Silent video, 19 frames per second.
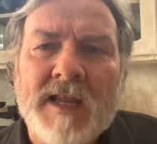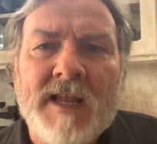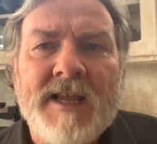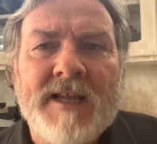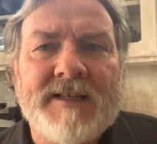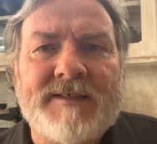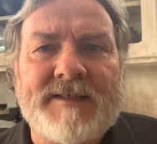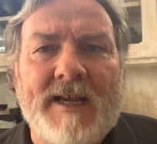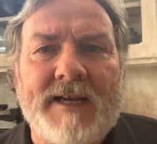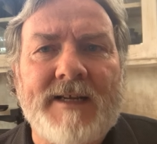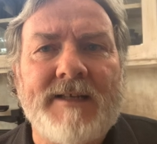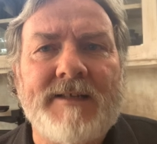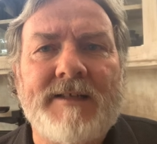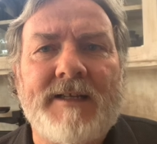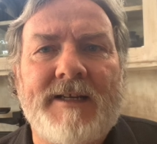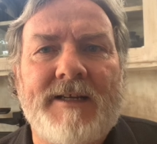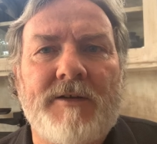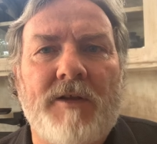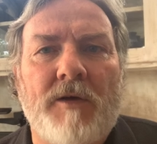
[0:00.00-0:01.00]

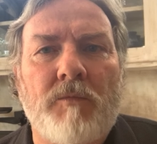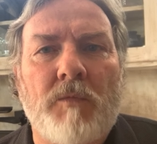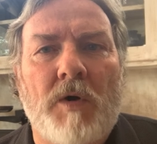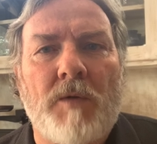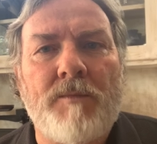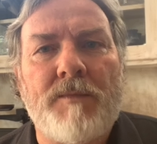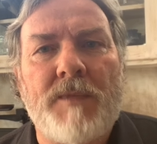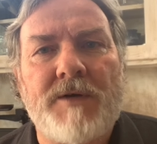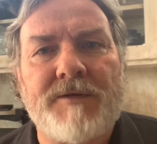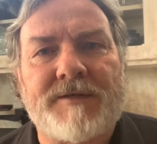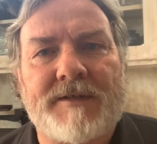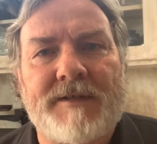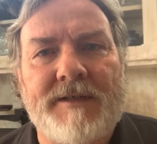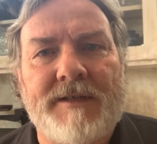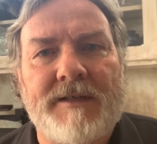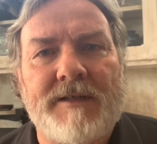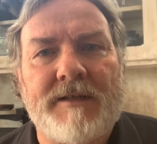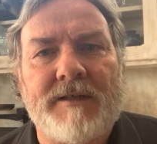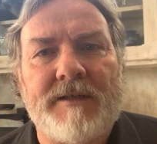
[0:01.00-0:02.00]
Secondly, the one
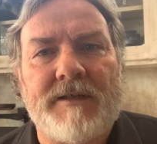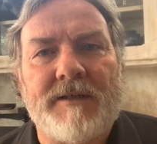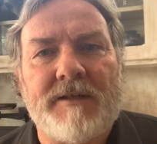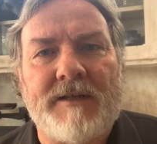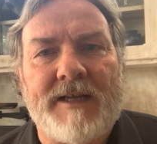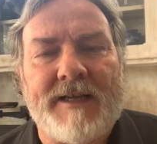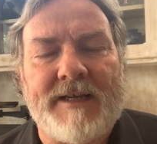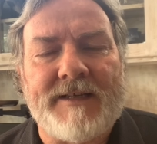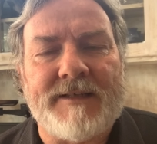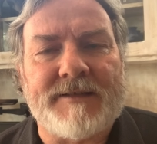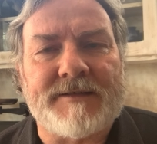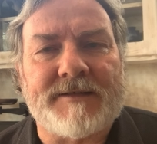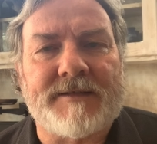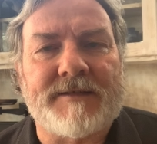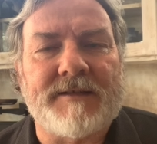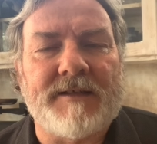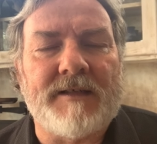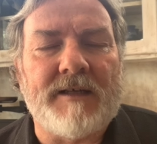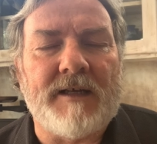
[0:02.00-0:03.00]
mostly
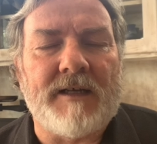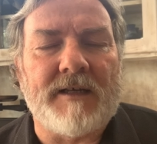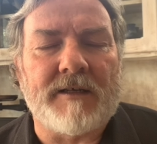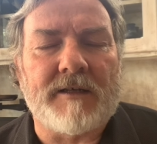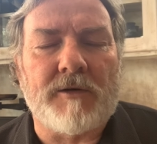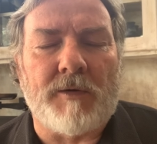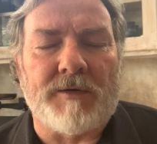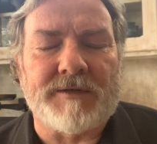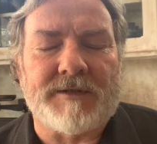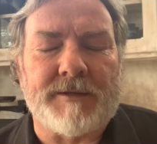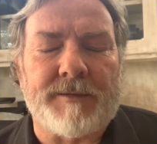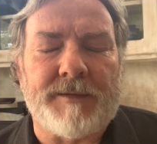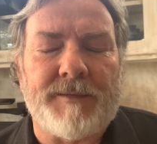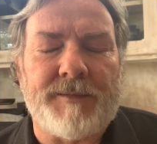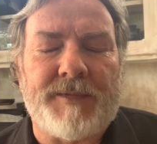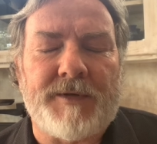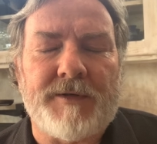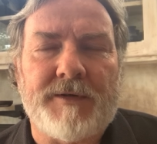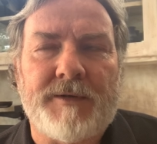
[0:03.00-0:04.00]
hears quantum
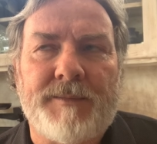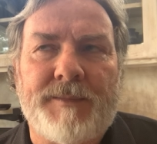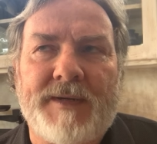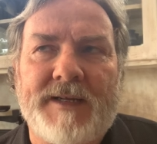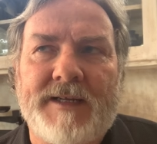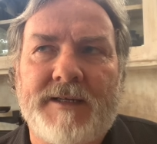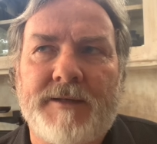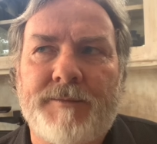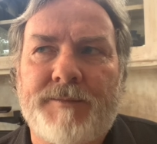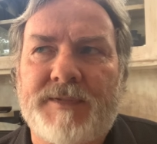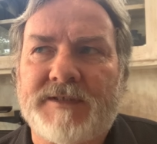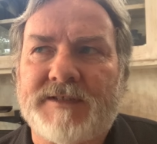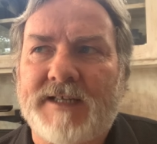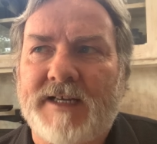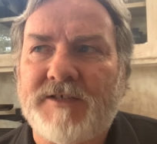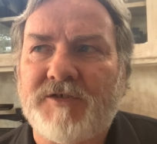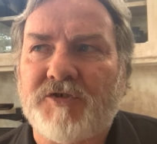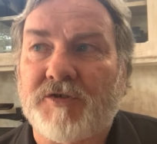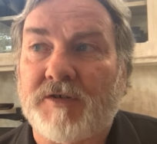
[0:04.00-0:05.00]
computer being
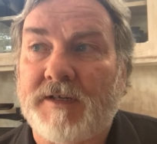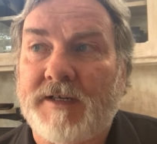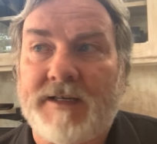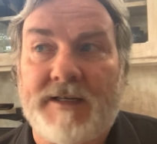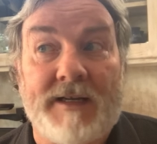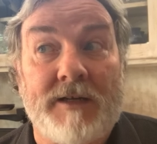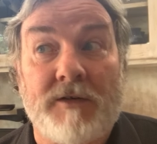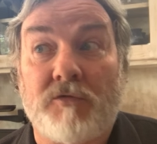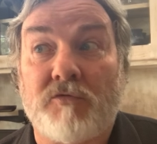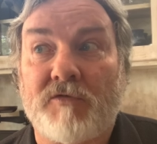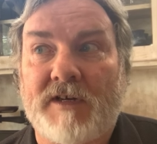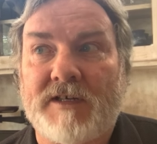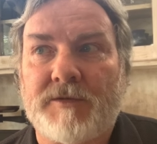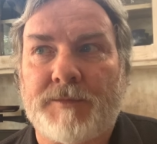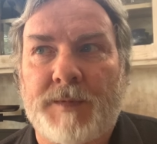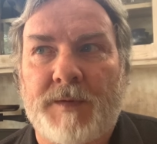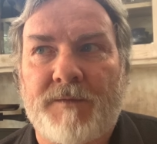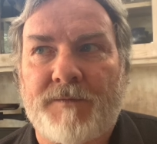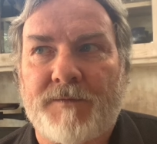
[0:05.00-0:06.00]
potentially
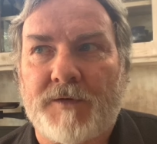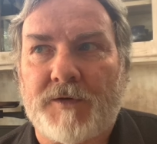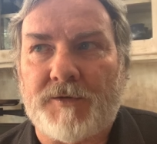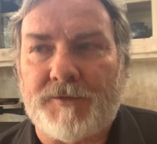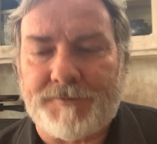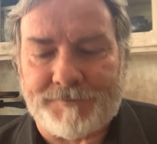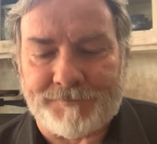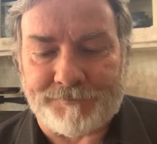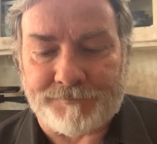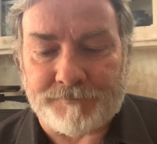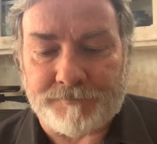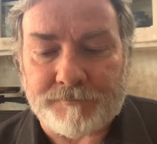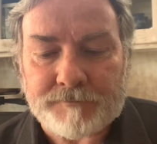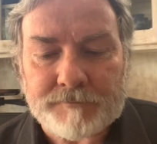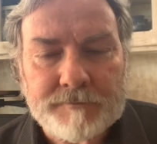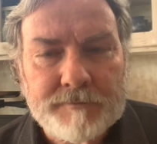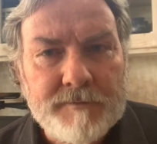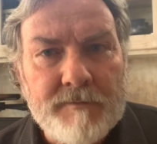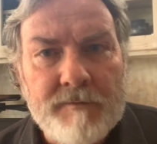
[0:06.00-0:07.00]
incredible for
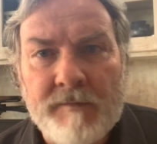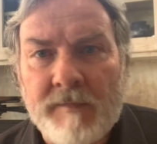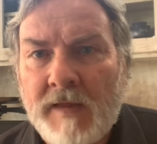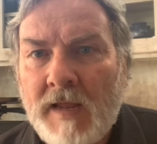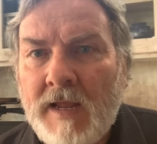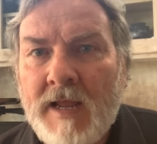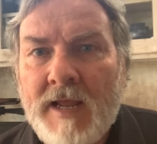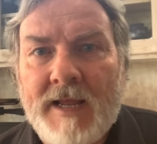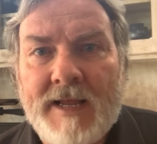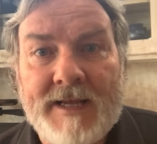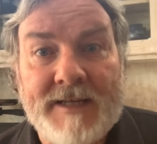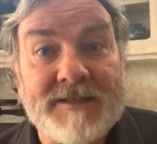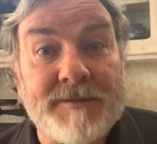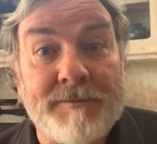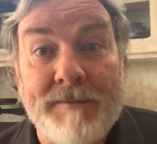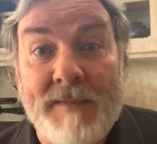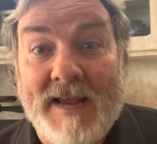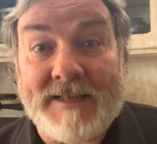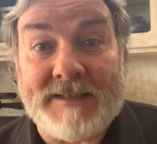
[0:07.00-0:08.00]
is
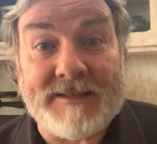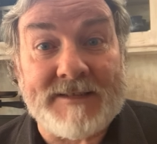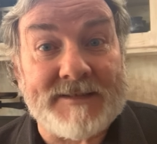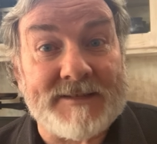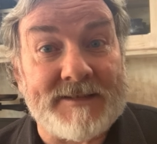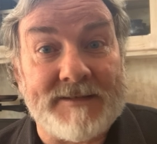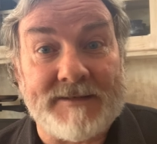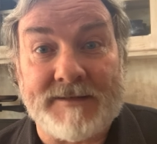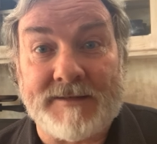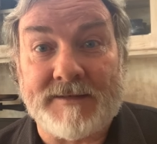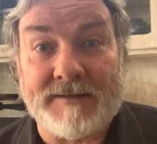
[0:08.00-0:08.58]
medicine.